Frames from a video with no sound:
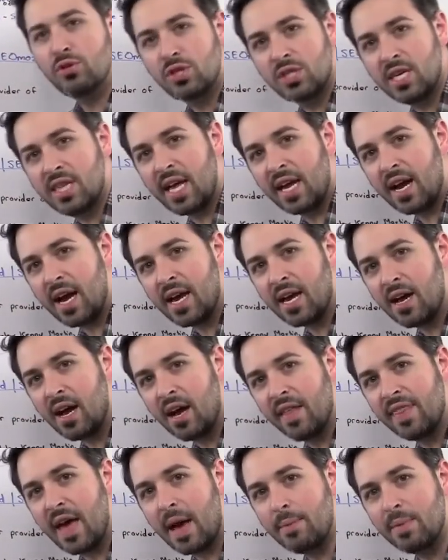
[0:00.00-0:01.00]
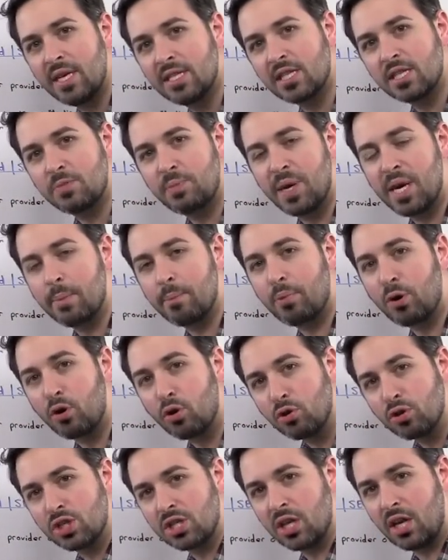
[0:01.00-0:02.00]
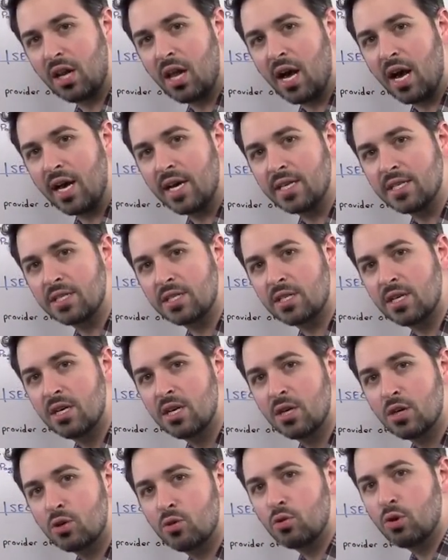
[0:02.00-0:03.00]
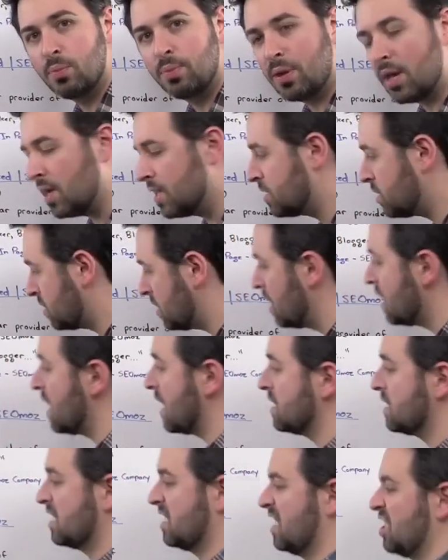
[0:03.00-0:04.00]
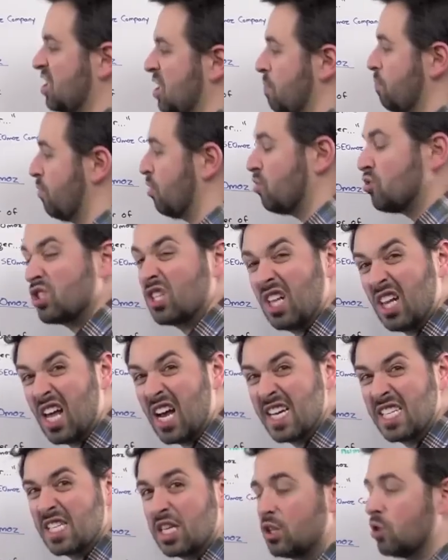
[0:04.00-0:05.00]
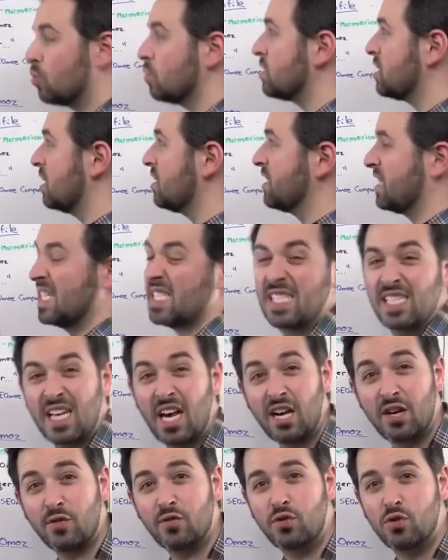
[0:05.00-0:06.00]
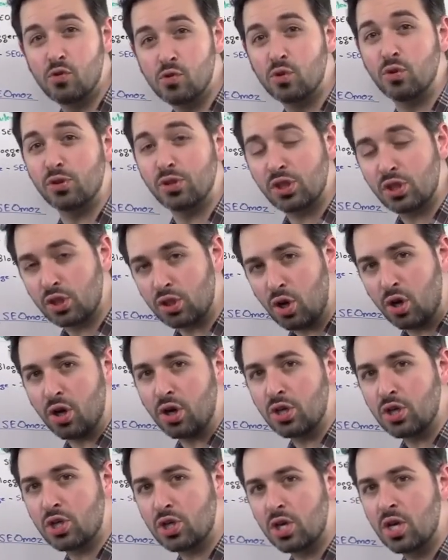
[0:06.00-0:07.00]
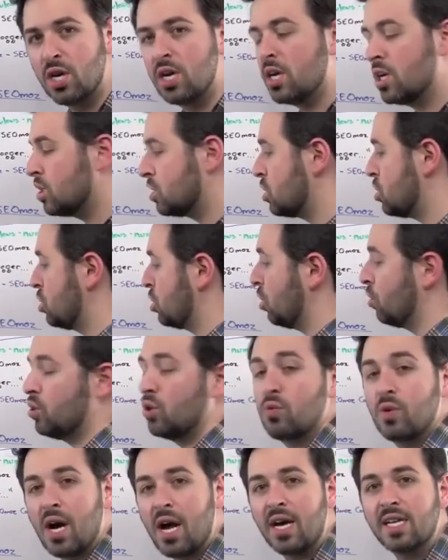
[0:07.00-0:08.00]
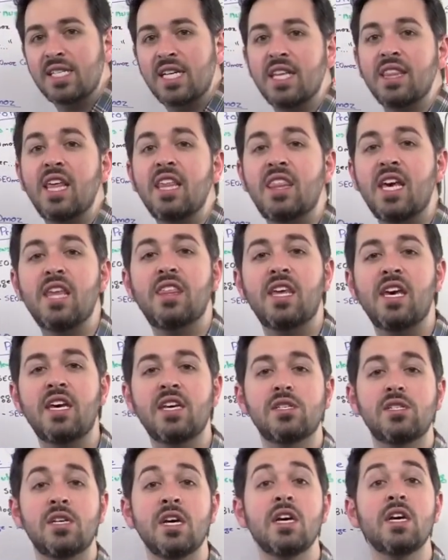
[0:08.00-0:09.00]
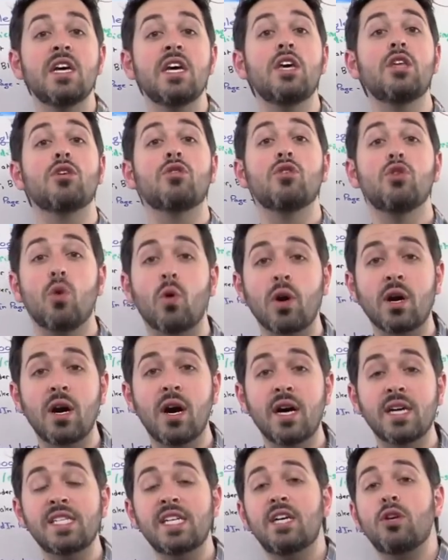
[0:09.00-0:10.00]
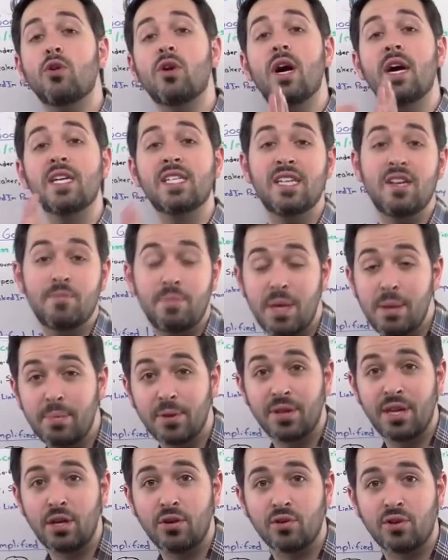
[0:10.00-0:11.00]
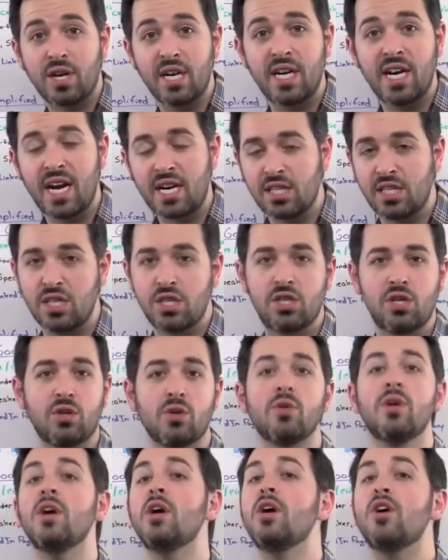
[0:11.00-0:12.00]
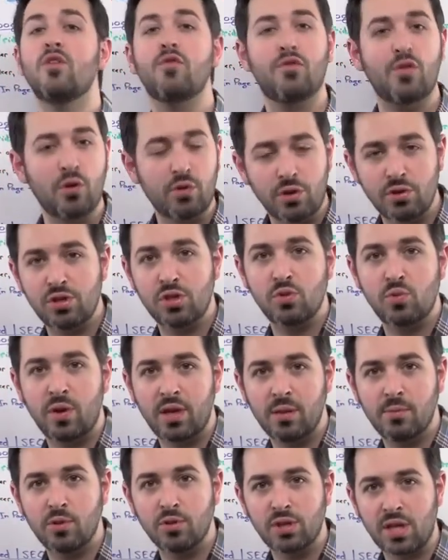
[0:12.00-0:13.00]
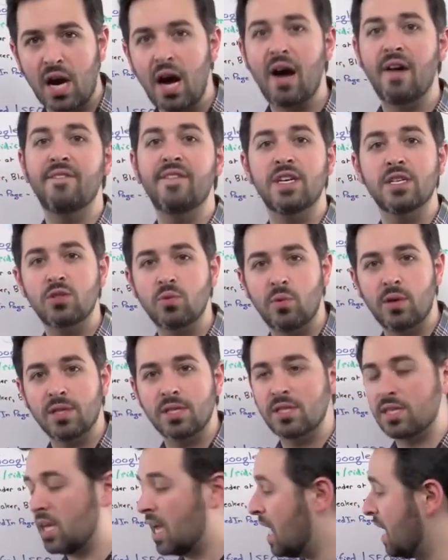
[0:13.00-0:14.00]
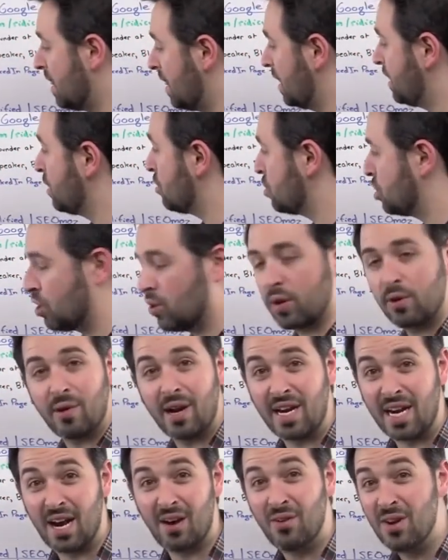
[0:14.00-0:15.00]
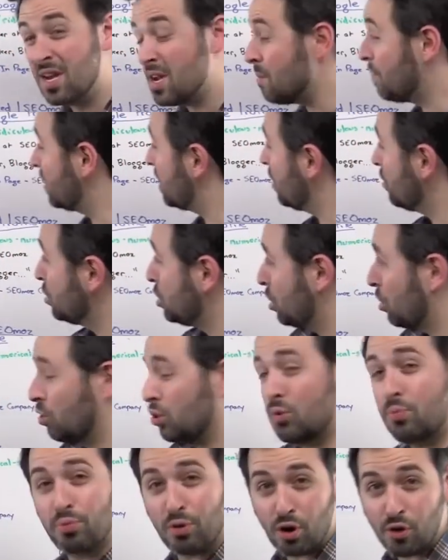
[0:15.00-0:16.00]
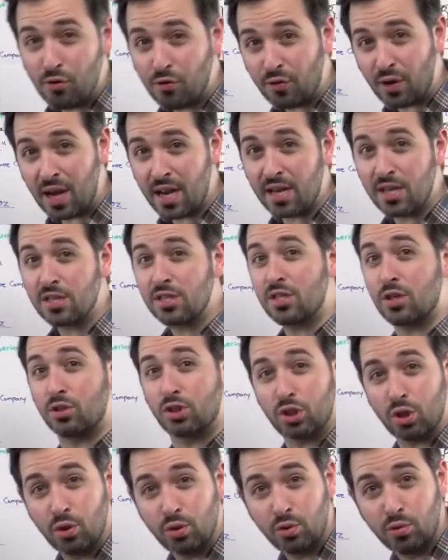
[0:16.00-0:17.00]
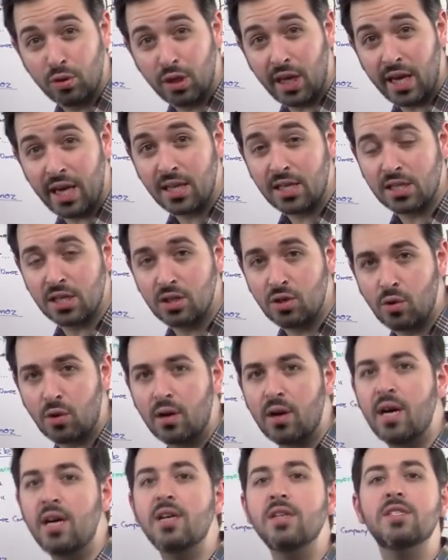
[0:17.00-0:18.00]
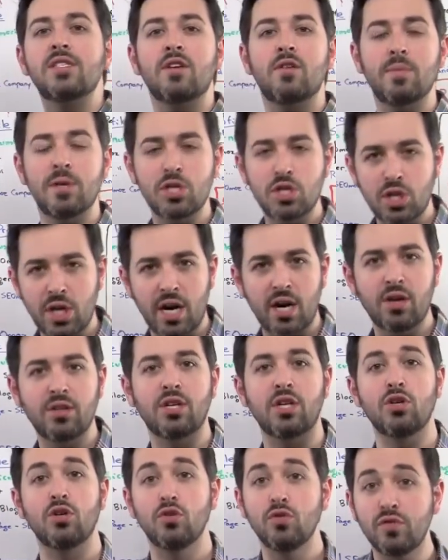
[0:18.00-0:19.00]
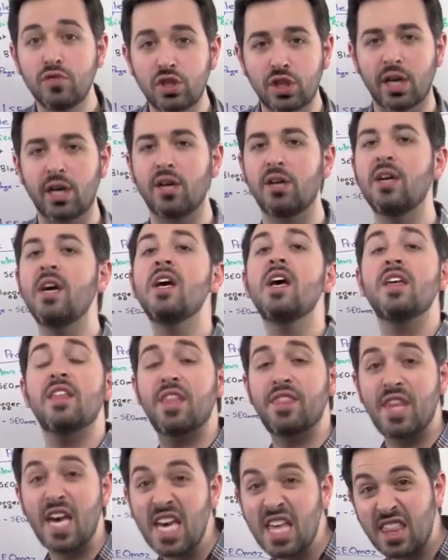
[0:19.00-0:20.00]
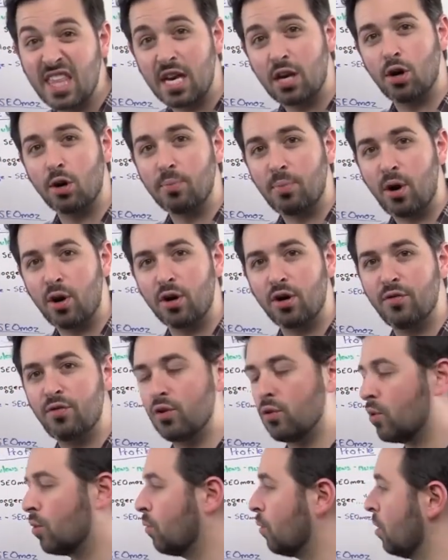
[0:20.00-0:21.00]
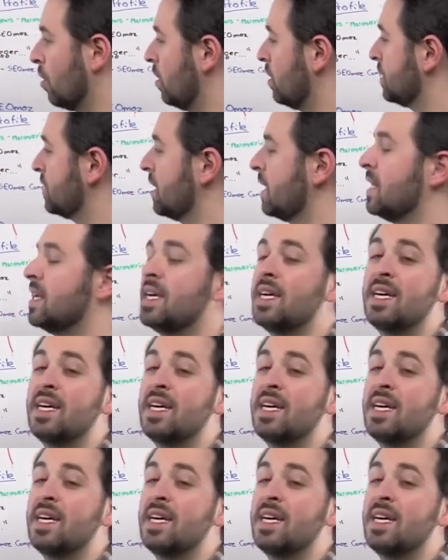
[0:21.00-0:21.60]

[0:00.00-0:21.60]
you see that icon, that means it's being personalized. Google Plus is essentially personalizing your results inside of Google Search to show you content that they think is either your content or content of people that you're connected to. Photos is one of the most obvious ones that they're showing right now, but they'll show you profiles, they'll show you links and URLs that have been shared, that you've shared, that they think are part of your world.